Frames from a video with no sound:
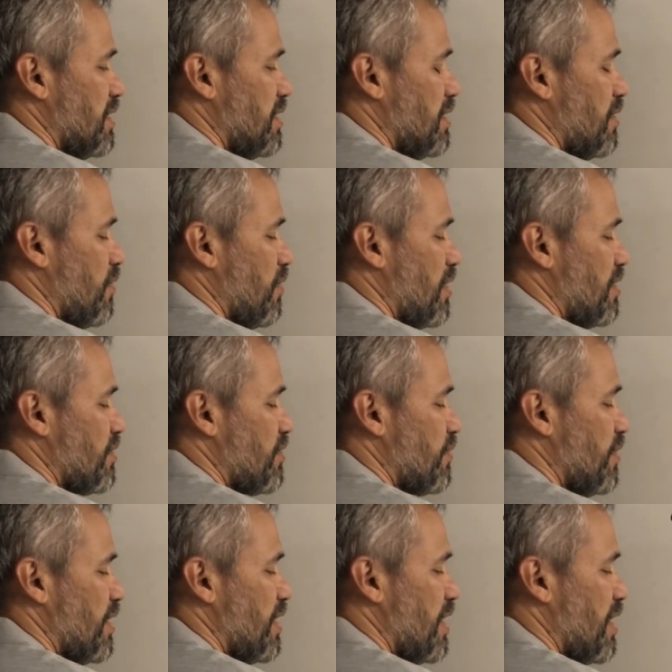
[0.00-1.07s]
equal
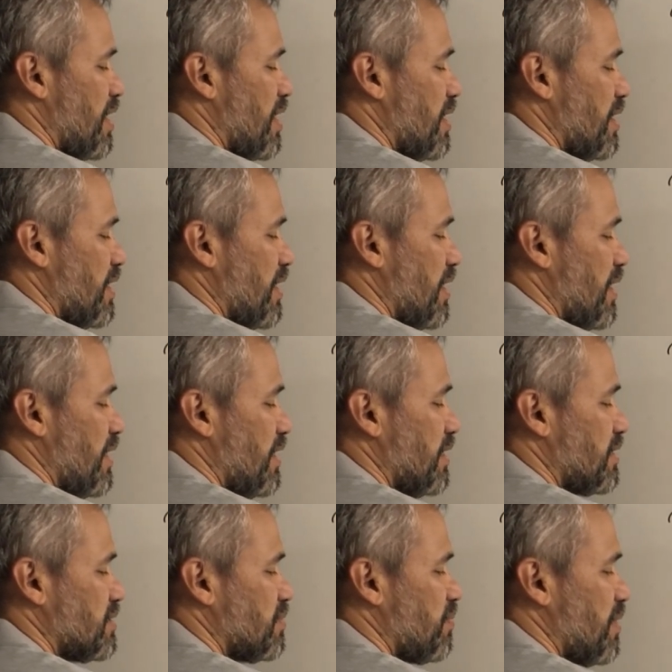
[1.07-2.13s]

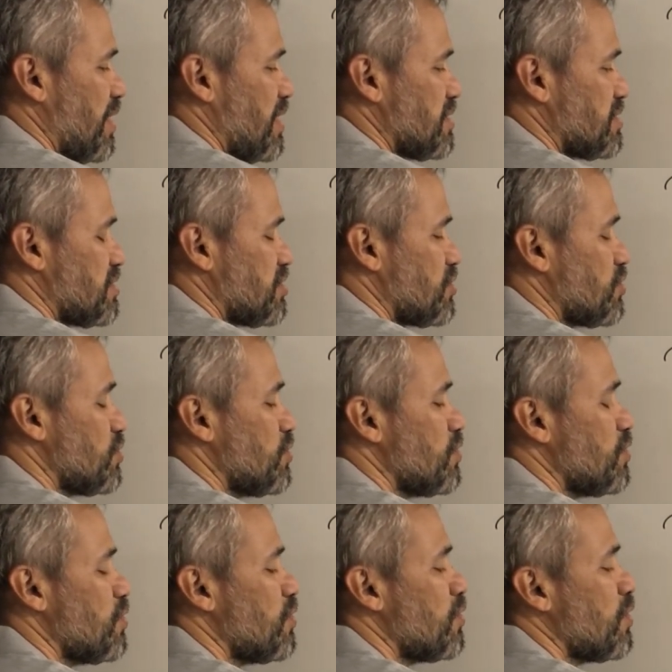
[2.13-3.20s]
3ix plus
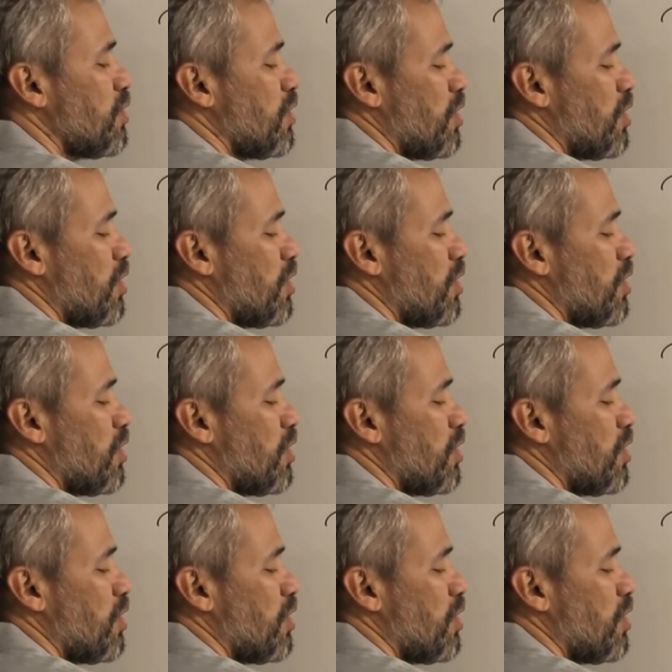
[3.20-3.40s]
2